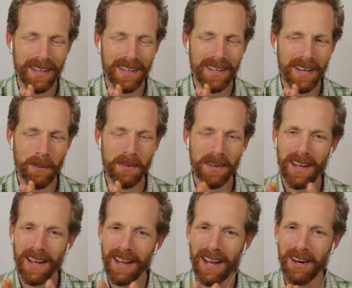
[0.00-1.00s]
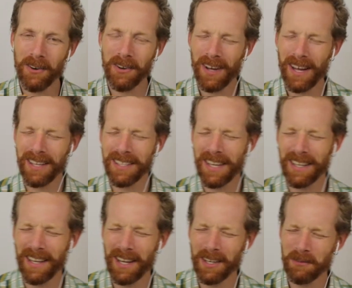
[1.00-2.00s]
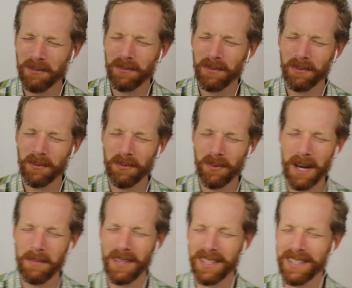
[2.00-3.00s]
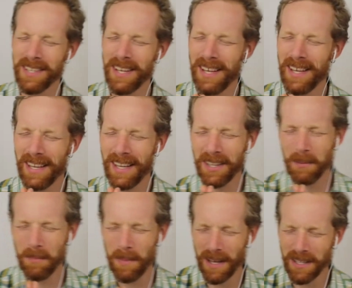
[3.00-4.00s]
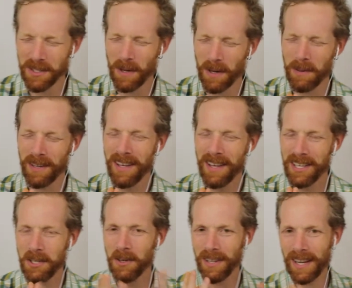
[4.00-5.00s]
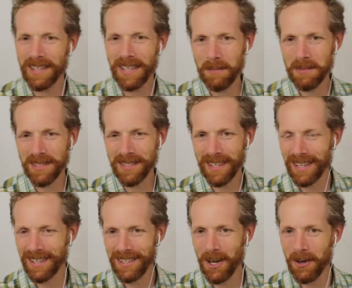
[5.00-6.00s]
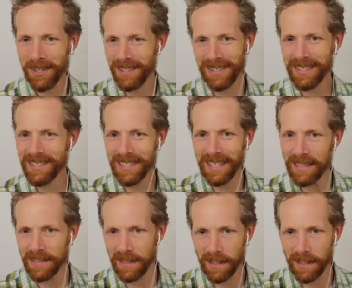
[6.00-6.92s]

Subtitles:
I don't know exactly how to frame this in the best way, but, you know, a lot of times it's like, yoga isn't easy,